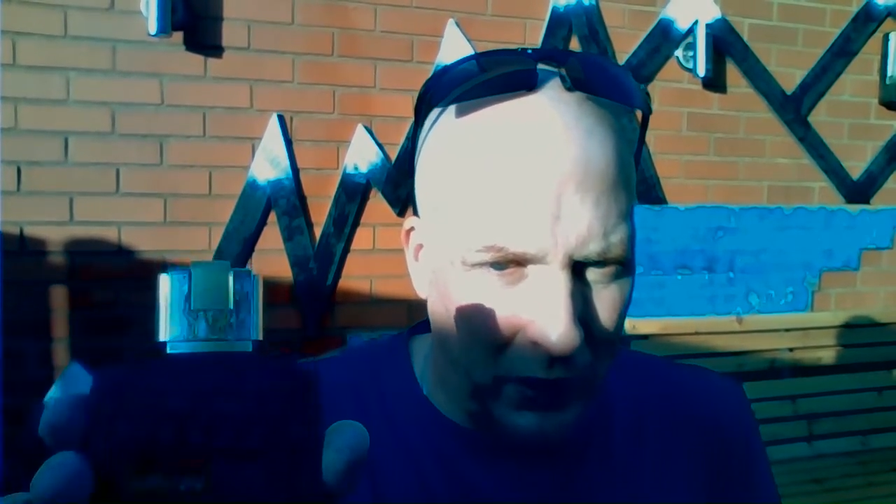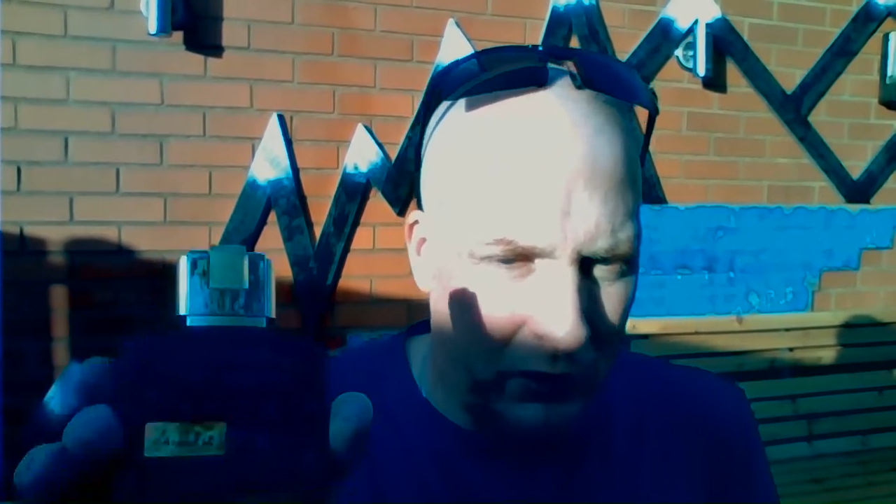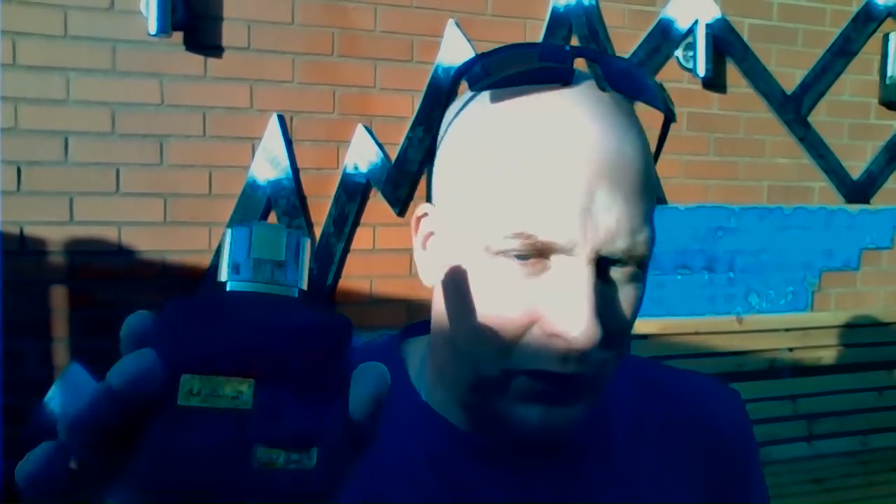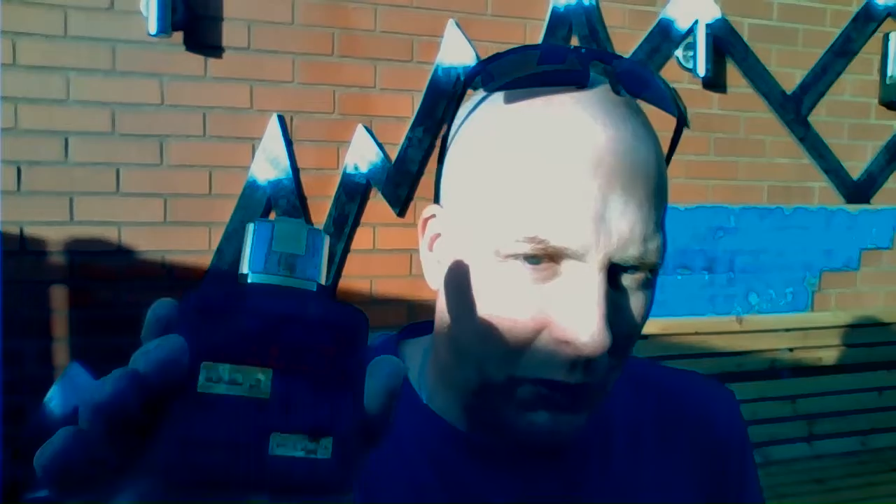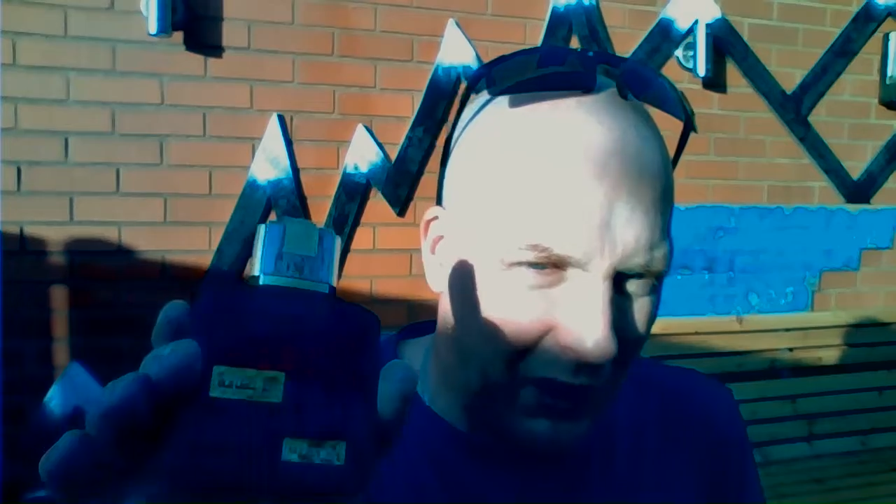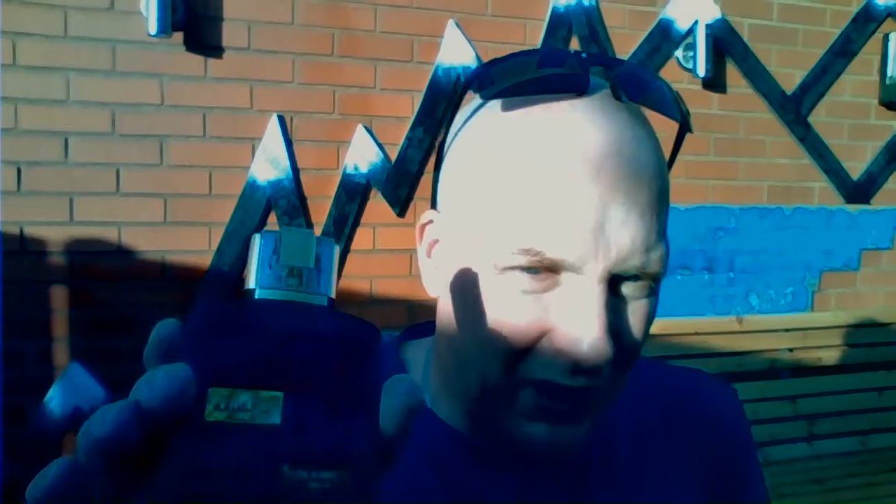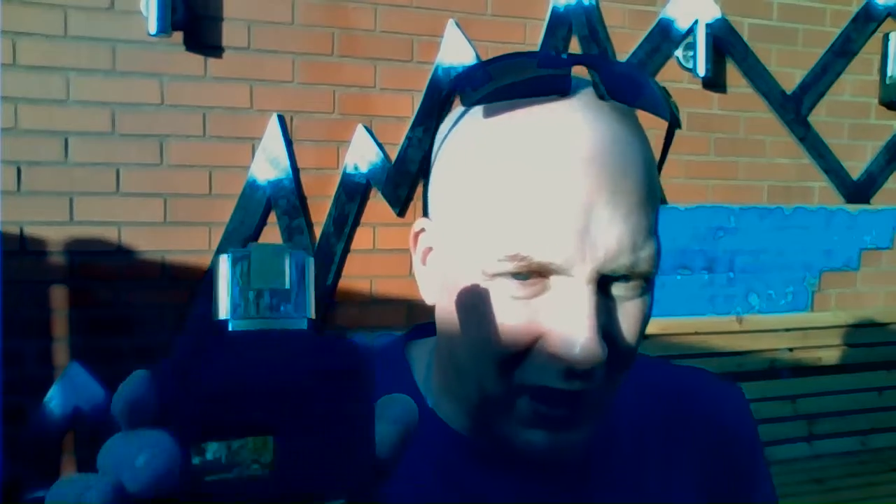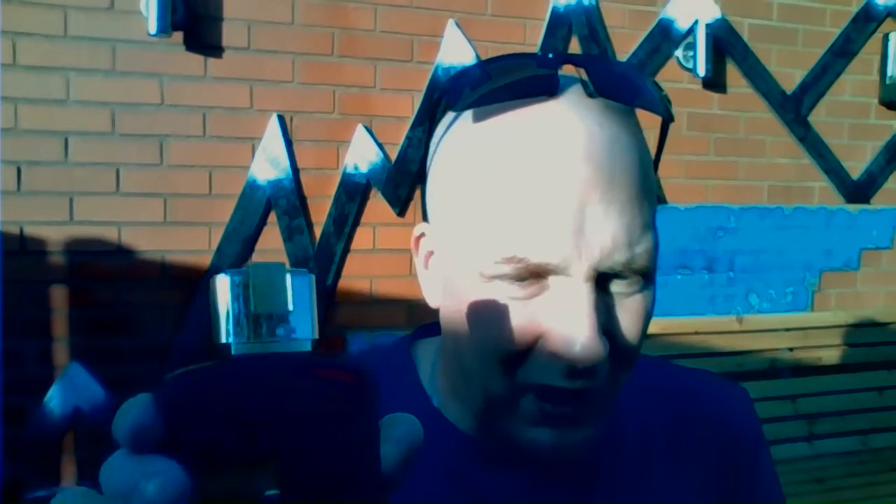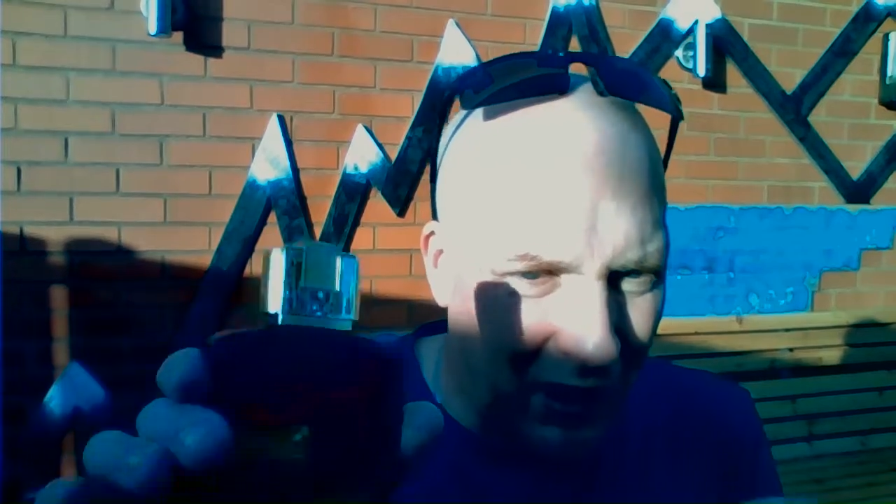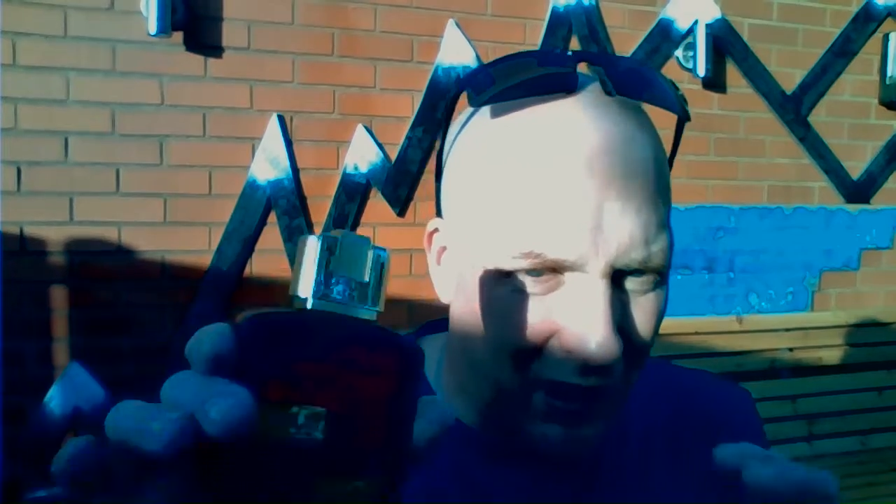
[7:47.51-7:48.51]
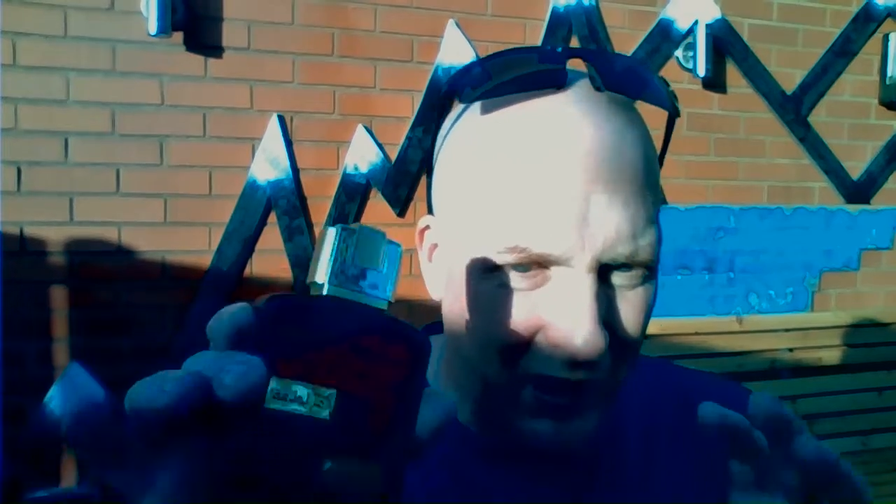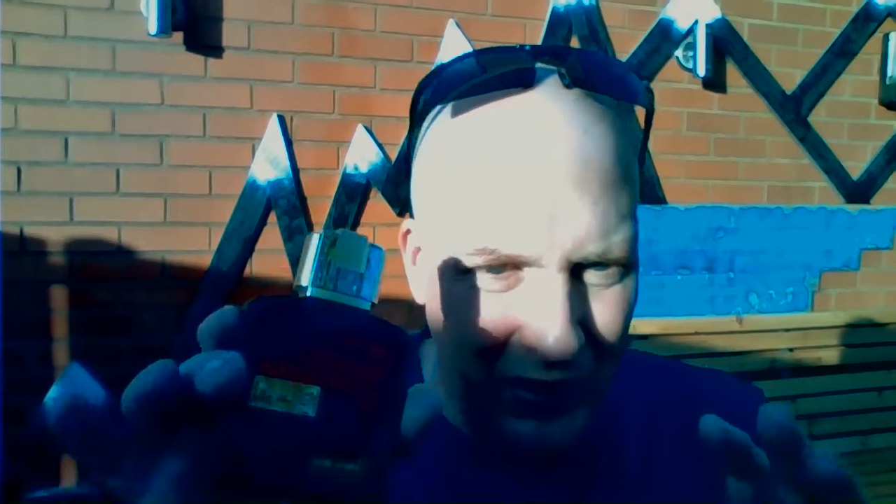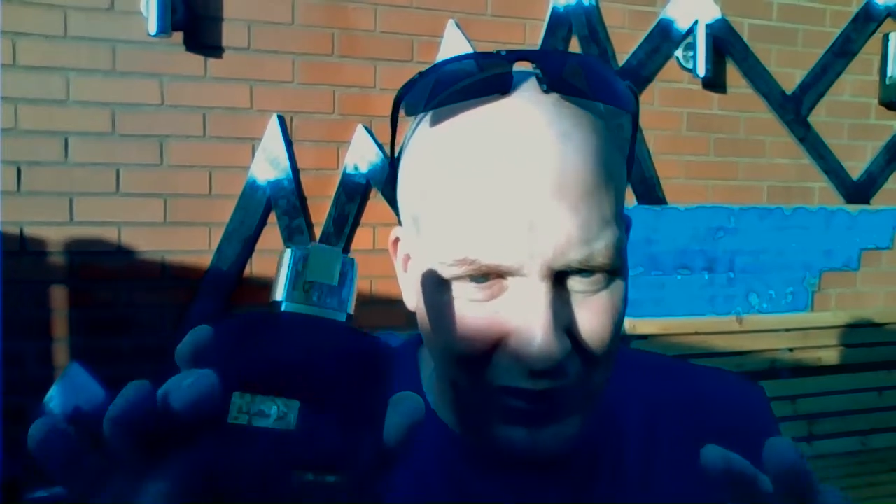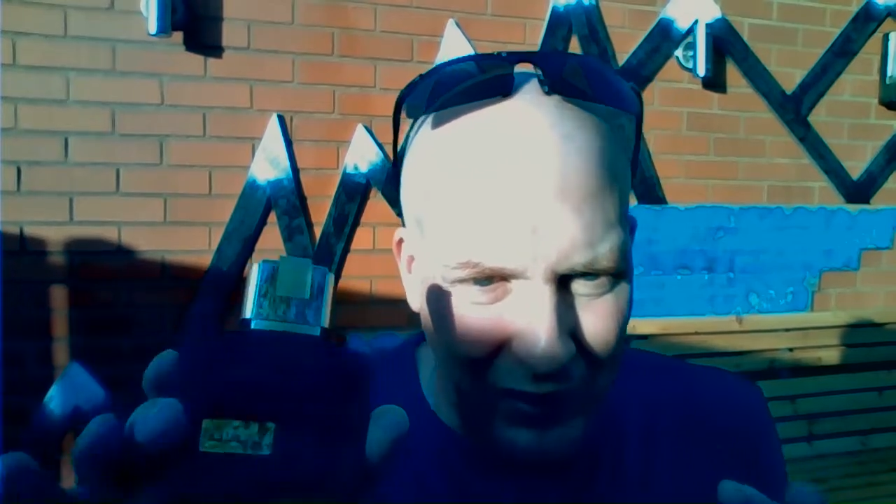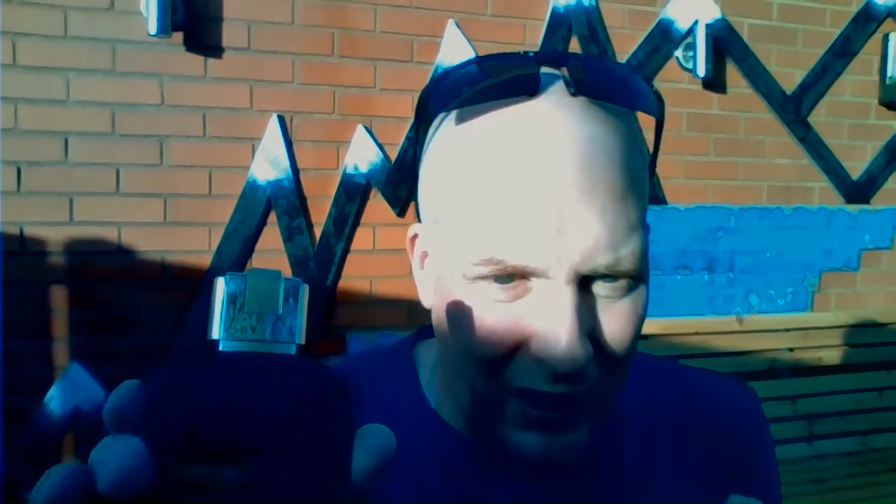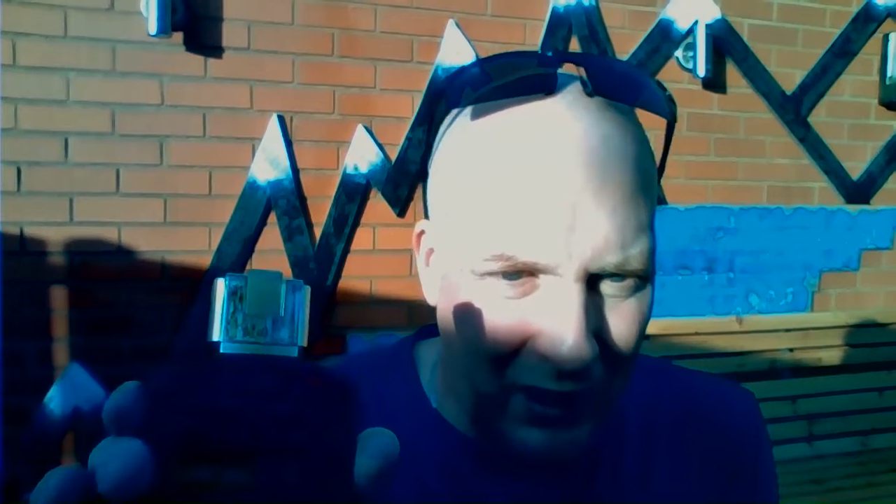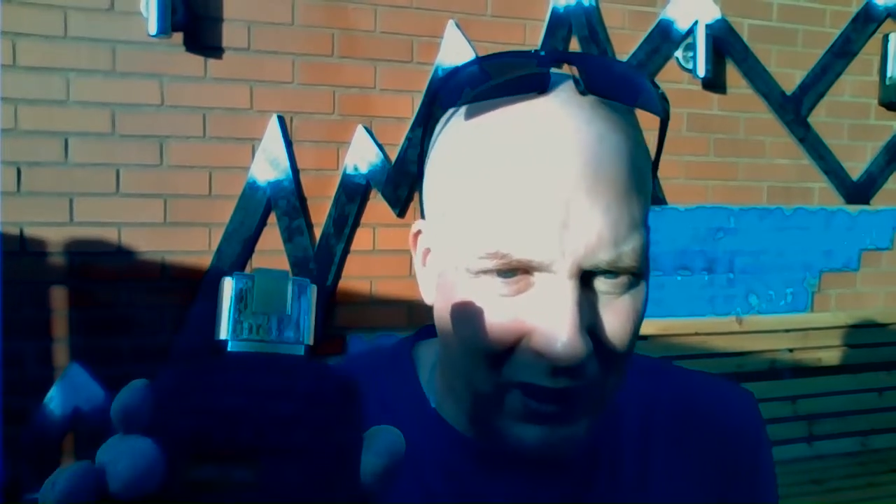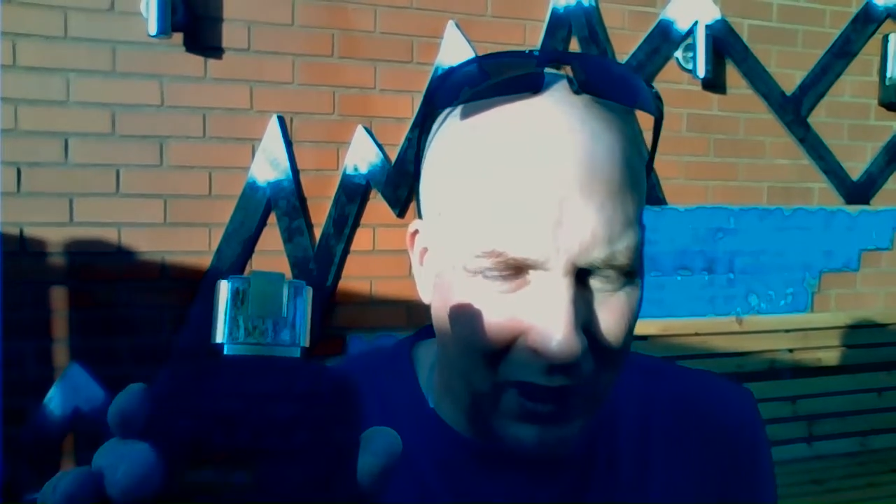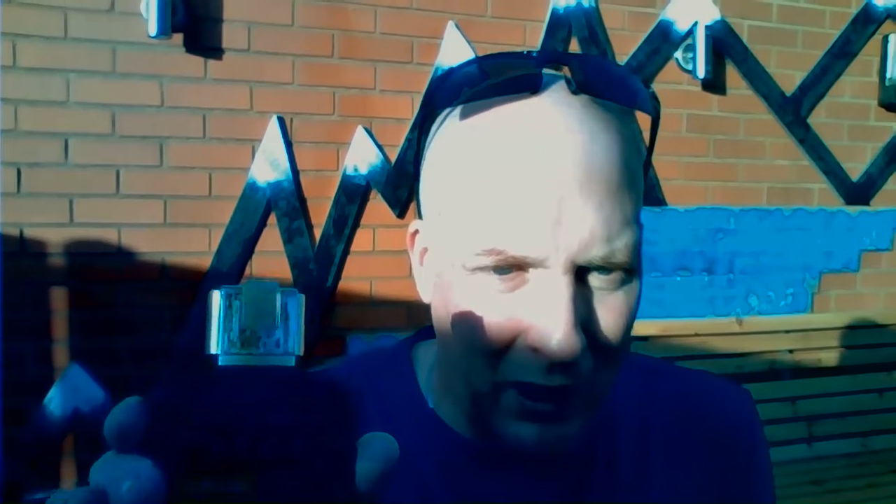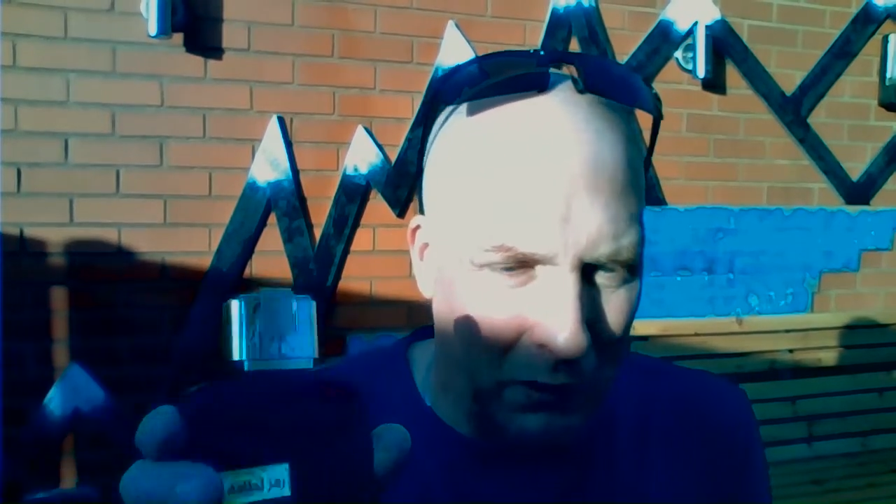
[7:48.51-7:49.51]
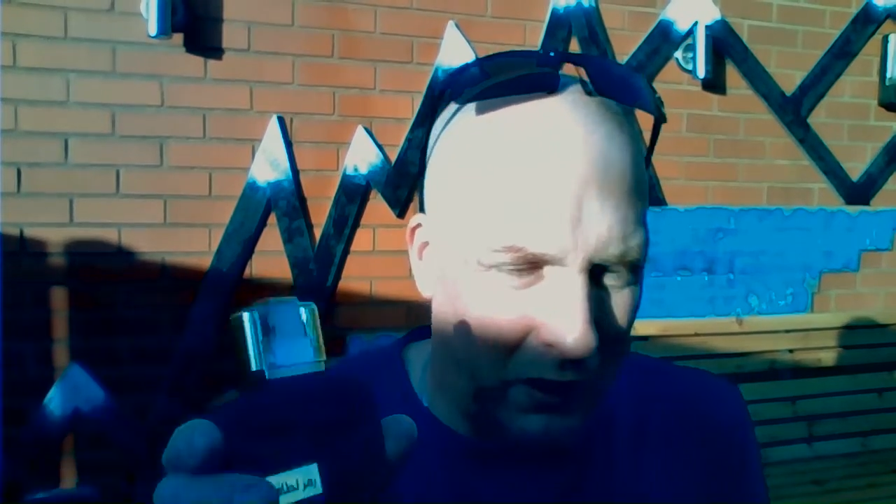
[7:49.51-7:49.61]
so it's kind of like a standalone.